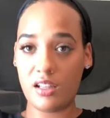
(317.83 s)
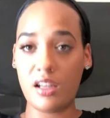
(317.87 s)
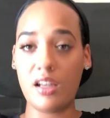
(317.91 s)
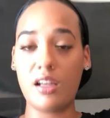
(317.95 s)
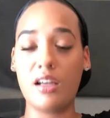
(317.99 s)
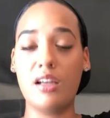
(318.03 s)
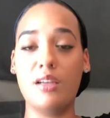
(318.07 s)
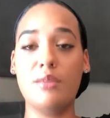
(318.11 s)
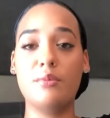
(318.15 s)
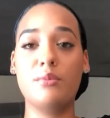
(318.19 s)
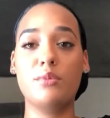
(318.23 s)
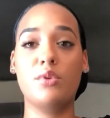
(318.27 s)

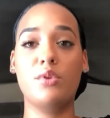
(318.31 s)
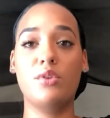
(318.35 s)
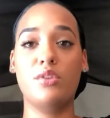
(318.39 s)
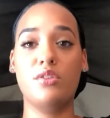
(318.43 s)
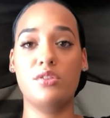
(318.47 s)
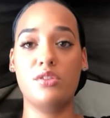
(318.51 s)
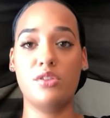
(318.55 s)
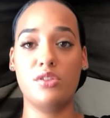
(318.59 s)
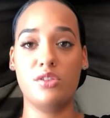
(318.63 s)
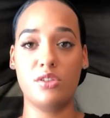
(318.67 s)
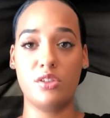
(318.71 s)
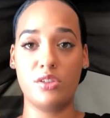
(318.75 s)
I'm going
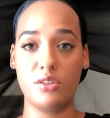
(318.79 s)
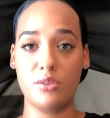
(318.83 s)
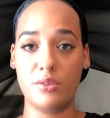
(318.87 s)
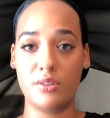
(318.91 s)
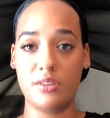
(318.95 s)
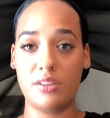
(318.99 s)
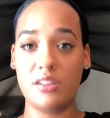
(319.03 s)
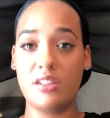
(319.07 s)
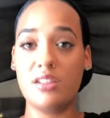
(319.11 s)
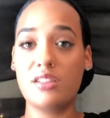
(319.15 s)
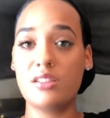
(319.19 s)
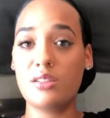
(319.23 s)
to show you
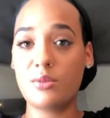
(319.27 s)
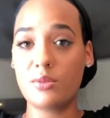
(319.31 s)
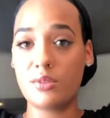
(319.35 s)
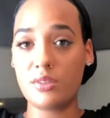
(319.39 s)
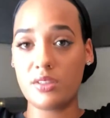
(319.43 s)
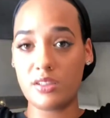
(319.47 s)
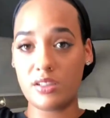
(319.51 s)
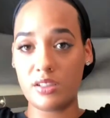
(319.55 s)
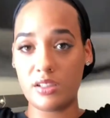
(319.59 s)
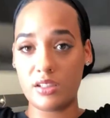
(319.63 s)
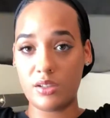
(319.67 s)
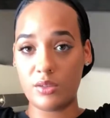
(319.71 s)
with this
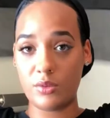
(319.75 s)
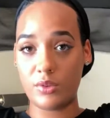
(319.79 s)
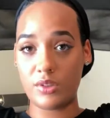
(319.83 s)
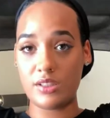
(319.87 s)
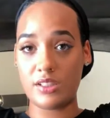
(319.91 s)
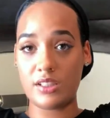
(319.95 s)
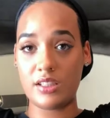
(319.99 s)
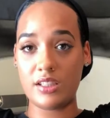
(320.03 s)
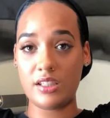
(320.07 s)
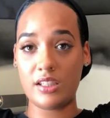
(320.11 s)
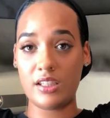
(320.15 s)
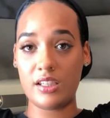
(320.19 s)
one.
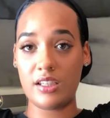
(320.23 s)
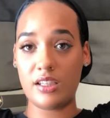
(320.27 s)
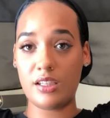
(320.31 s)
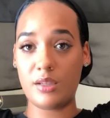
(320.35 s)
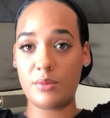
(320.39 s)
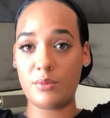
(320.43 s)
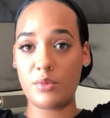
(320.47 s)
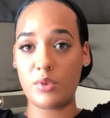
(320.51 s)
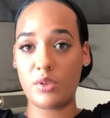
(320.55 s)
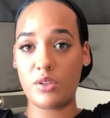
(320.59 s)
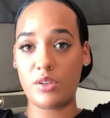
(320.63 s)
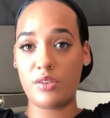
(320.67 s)
Once again,
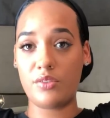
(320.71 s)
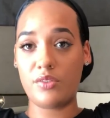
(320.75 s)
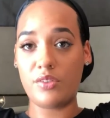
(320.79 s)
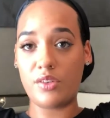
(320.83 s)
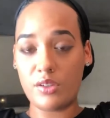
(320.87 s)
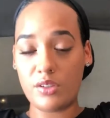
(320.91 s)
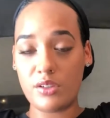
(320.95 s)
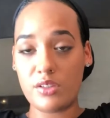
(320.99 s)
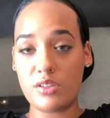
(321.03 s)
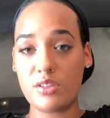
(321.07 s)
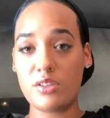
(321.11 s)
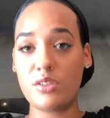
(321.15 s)
I'm going to
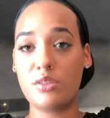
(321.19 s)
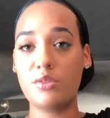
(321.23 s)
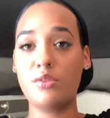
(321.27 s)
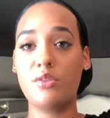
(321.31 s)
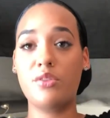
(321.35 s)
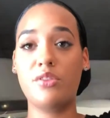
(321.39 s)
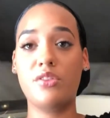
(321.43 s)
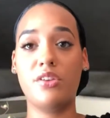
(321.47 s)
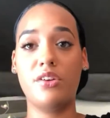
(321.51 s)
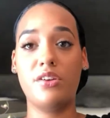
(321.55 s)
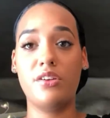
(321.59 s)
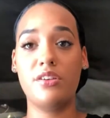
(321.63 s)
fold it
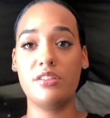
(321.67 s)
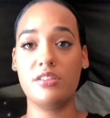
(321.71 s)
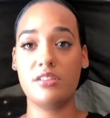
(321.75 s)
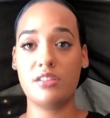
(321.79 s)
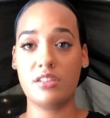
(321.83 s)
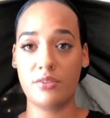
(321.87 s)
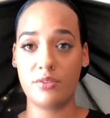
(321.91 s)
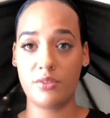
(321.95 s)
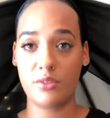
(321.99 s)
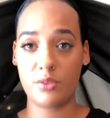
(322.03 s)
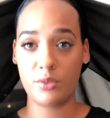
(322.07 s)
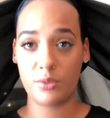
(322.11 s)
2/3
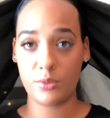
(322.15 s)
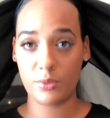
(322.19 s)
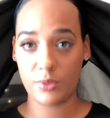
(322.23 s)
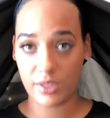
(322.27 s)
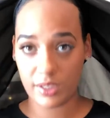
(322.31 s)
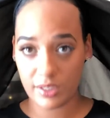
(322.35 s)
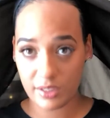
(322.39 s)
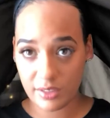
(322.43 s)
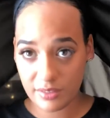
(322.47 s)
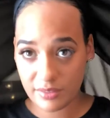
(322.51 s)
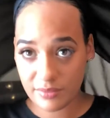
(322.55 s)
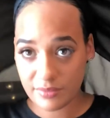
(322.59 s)
of the
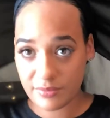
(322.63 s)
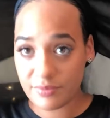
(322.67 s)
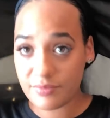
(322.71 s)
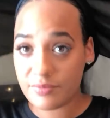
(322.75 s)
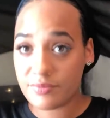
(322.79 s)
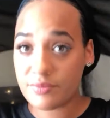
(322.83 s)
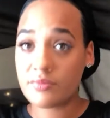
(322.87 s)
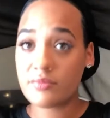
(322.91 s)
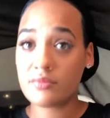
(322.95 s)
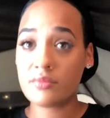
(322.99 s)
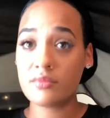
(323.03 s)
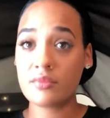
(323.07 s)
way,
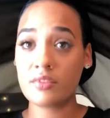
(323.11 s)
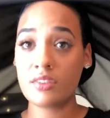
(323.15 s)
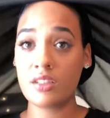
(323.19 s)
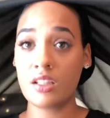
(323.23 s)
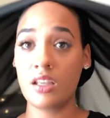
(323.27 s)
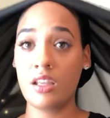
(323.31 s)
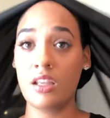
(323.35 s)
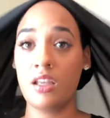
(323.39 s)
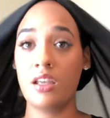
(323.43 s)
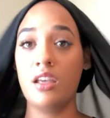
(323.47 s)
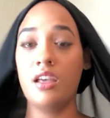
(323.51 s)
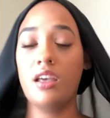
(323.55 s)

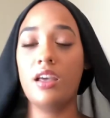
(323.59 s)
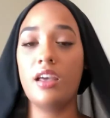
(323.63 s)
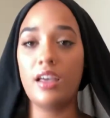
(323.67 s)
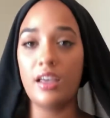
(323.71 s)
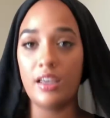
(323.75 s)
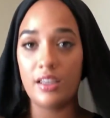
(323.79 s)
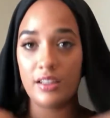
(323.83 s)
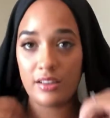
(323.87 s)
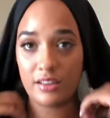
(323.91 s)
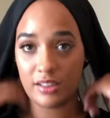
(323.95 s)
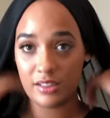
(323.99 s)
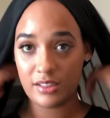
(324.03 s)

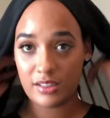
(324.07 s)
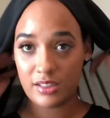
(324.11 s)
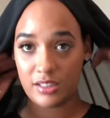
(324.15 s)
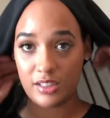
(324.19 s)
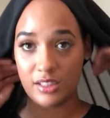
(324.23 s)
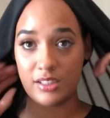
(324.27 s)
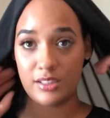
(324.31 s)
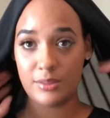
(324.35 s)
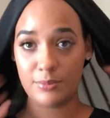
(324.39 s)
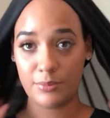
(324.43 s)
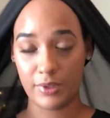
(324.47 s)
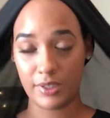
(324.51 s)
and this
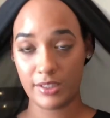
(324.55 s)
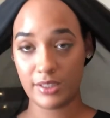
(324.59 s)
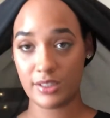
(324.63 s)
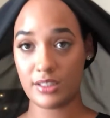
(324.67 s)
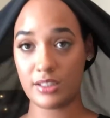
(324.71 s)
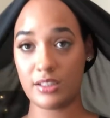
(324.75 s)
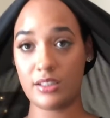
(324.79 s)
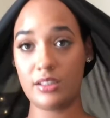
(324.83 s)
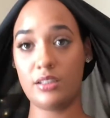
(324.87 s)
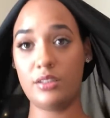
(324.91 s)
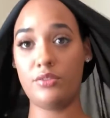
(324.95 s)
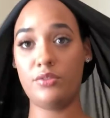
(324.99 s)
is
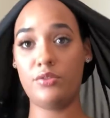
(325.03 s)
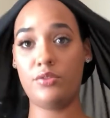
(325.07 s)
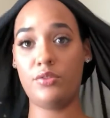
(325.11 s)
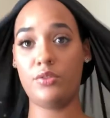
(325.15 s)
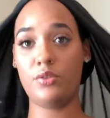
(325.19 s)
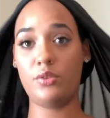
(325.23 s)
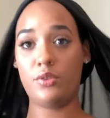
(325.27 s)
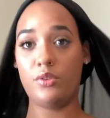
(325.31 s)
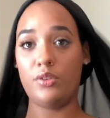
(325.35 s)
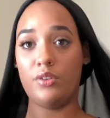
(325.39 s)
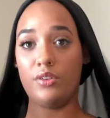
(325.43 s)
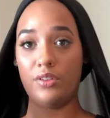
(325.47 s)
basically
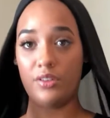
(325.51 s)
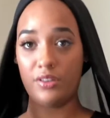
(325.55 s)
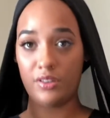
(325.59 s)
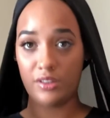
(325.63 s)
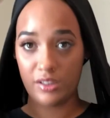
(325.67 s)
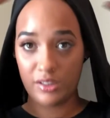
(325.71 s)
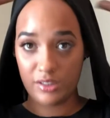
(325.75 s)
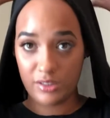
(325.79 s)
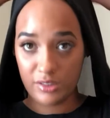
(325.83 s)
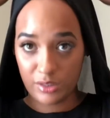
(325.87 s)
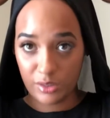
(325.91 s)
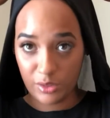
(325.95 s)
for
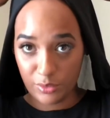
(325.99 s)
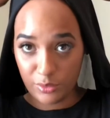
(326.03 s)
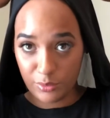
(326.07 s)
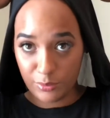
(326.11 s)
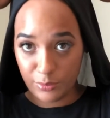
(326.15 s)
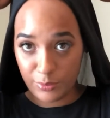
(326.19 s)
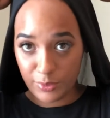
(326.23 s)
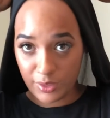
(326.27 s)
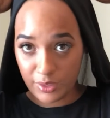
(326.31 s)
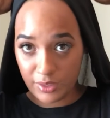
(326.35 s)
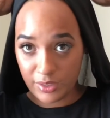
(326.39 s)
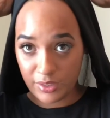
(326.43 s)
the low
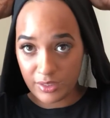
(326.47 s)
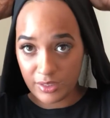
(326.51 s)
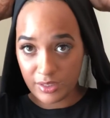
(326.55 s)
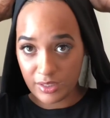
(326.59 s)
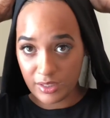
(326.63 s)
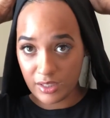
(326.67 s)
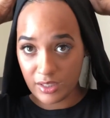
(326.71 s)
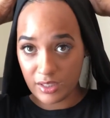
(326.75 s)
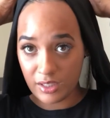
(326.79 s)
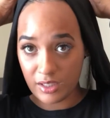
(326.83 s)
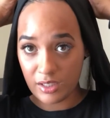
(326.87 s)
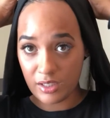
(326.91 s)
bun
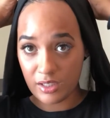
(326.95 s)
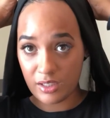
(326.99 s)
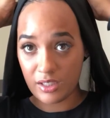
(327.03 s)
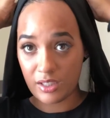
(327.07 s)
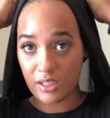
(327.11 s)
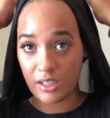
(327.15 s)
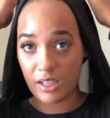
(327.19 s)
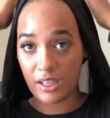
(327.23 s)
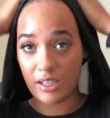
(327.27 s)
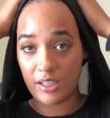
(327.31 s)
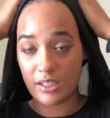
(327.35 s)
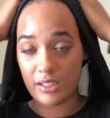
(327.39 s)

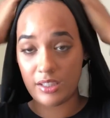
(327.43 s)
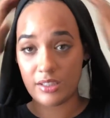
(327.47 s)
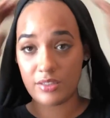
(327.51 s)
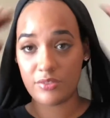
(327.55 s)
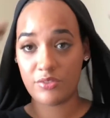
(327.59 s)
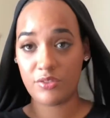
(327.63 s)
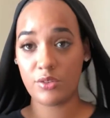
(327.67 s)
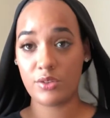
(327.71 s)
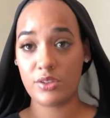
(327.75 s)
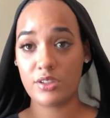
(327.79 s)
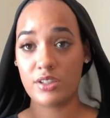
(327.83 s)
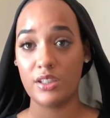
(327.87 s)
and
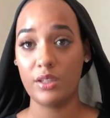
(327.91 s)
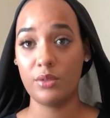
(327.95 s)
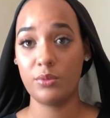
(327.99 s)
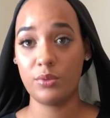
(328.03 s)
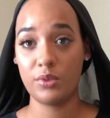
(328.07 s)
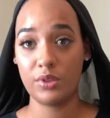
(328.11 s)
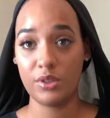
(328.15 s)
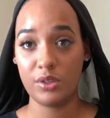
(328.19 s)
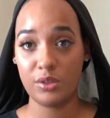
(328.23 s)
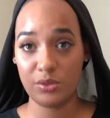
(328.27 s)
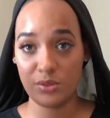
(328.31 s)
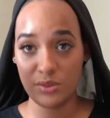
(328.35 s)
for
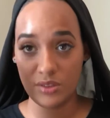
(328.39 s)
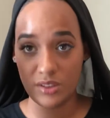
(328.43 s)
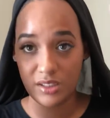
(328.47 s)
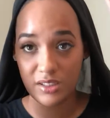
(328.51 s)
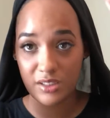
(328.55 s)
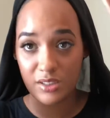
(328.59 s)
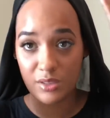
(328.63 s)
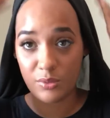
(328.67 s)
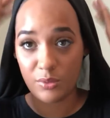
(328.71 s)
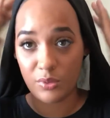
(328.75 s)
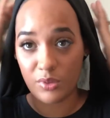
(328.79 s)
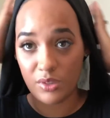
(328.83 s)
someone who
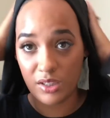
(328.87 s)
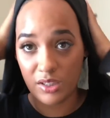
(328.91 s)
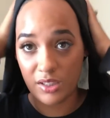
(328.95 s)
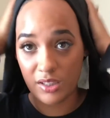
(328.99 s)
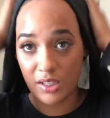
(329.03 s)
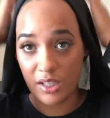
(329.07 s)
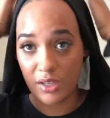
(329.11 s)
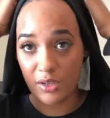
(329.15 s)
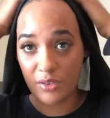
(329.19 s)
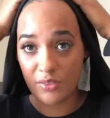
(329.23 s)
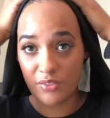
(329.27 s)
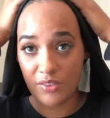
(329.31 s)
doesn't want a
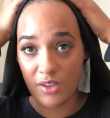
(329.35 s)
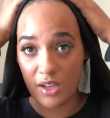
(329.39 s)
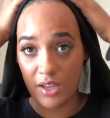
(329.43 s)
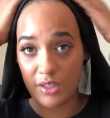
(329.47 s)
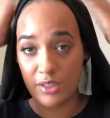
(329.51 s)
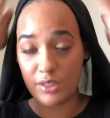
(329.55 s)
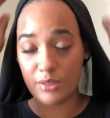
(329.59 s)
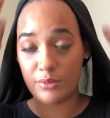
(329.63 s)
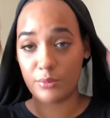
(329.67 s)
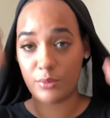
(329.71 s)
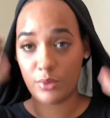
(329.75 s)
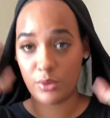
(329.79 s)
lot of
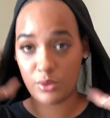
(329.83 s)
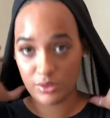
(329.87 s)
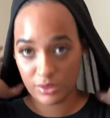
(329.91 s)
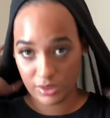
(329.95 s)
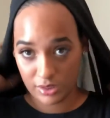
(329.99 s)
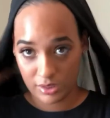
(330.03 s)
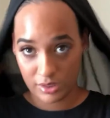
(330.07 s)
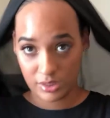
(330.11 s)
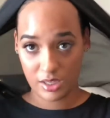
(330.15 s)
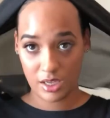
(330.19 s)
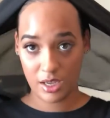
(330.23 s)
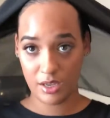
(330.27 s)
volume on the
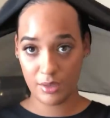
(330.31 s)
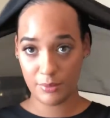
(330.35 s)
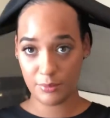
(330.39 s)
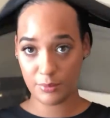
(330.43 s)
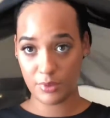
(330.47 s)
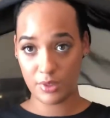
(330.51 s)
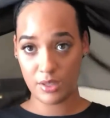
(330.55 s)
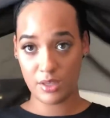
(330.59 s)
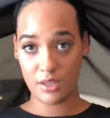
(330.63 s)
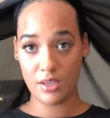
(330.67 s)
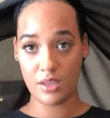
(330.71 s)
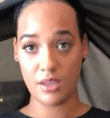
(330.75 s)
top,
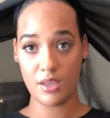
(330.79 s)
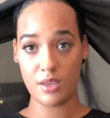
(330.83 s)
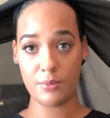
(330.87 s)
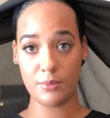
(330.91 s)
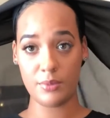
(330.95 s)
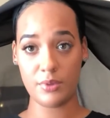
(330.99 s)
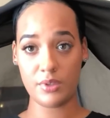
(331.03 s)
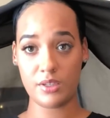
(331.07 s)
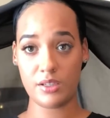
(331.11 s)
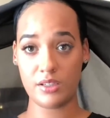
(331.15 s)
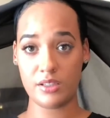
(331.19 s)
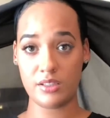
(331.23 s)

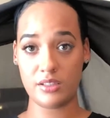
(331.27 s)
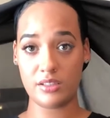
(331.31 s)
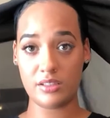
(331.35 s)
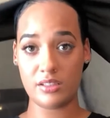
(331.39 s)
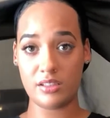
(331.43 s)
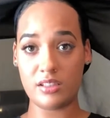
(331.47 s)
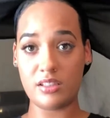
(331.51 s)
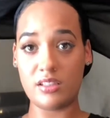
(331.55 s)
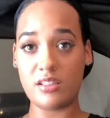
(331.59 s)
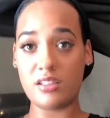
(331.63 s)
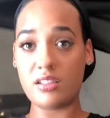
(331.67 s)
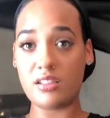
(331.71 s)
because